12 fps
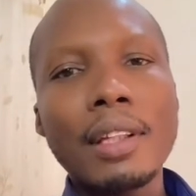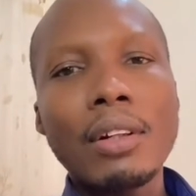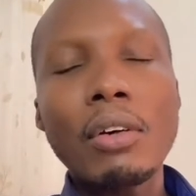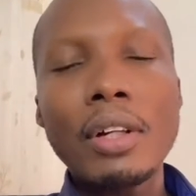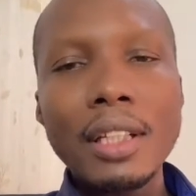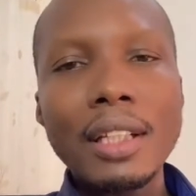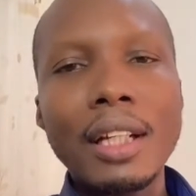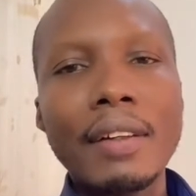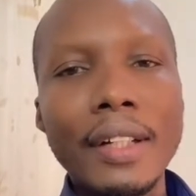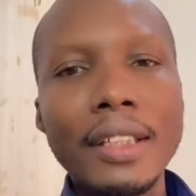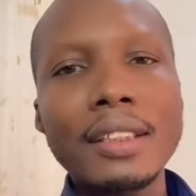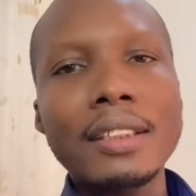or in the
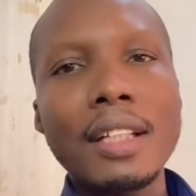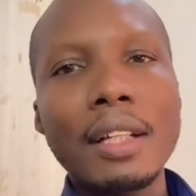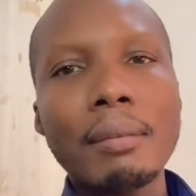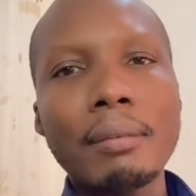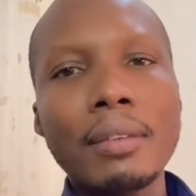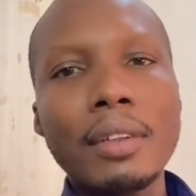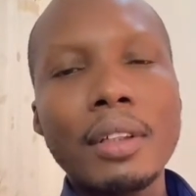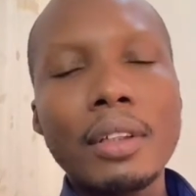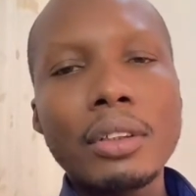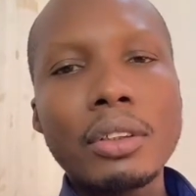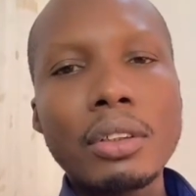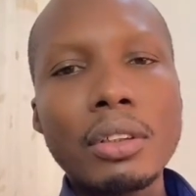right time.
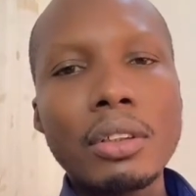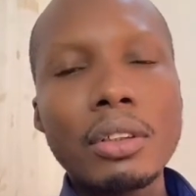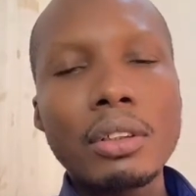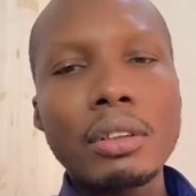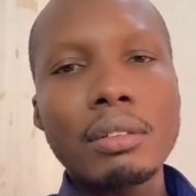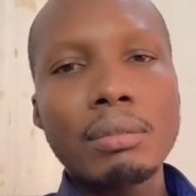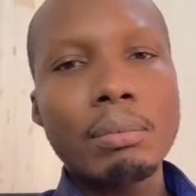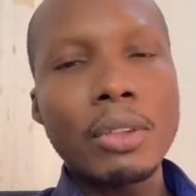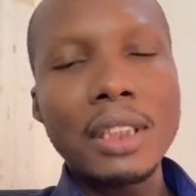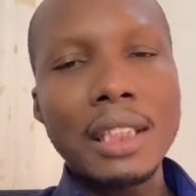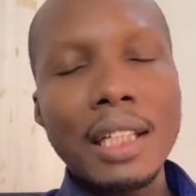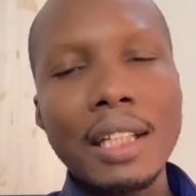So
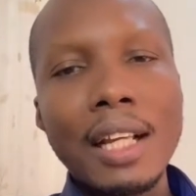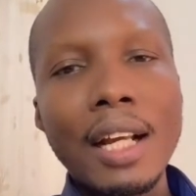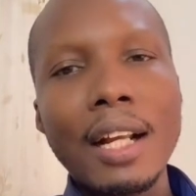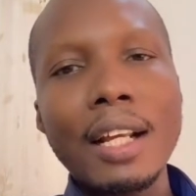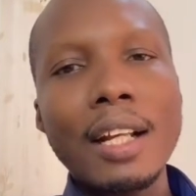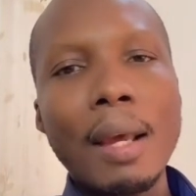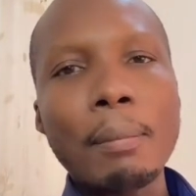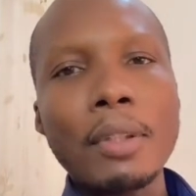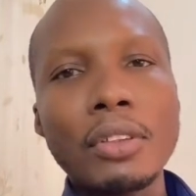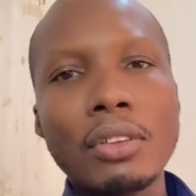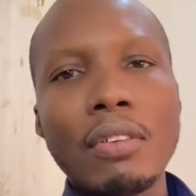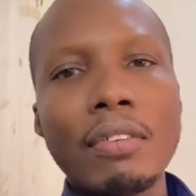mostly there are
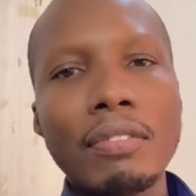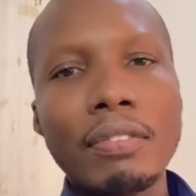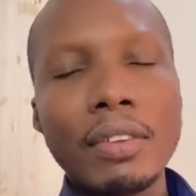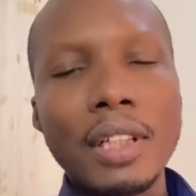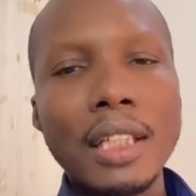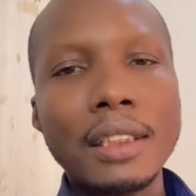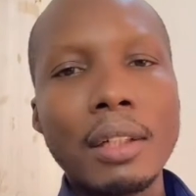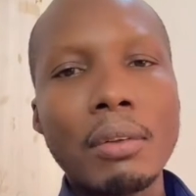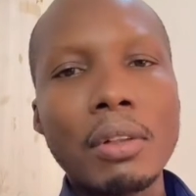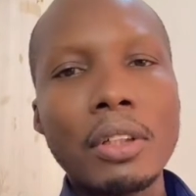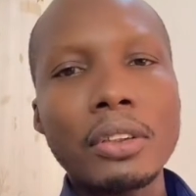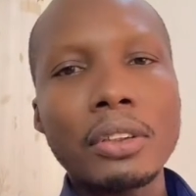dynamics of data
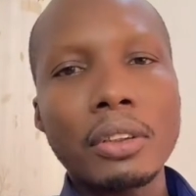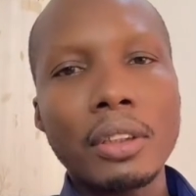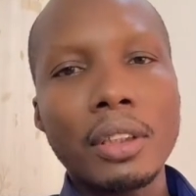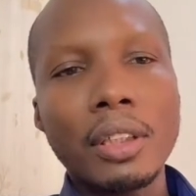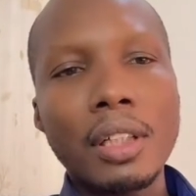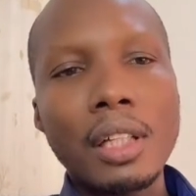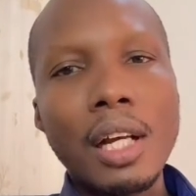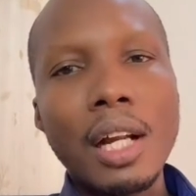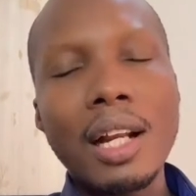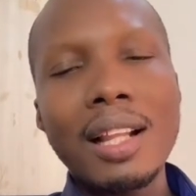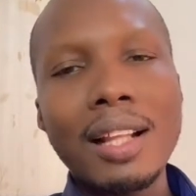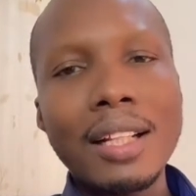collection,
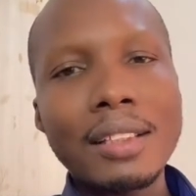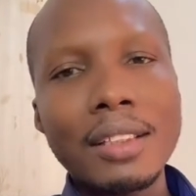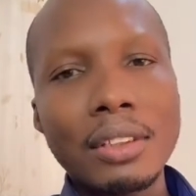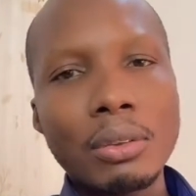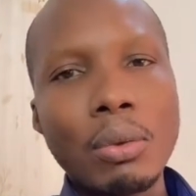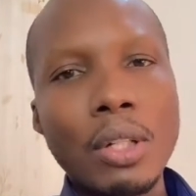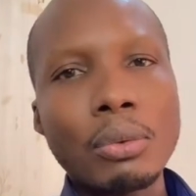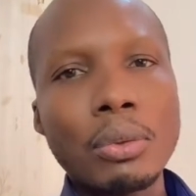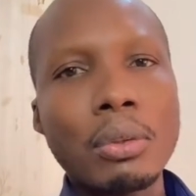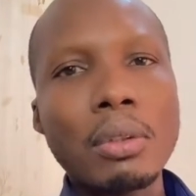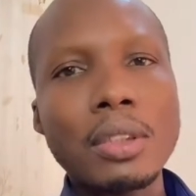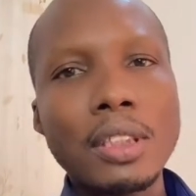and that is what we
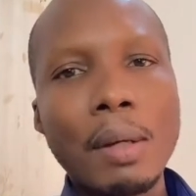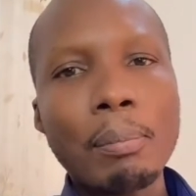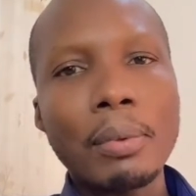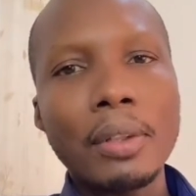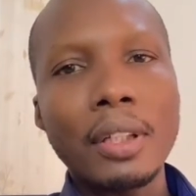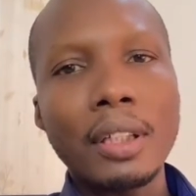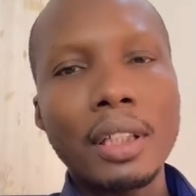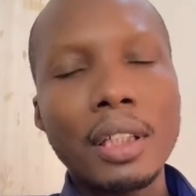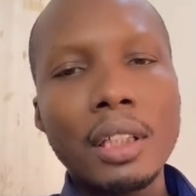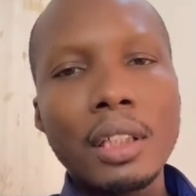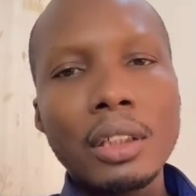call sampling.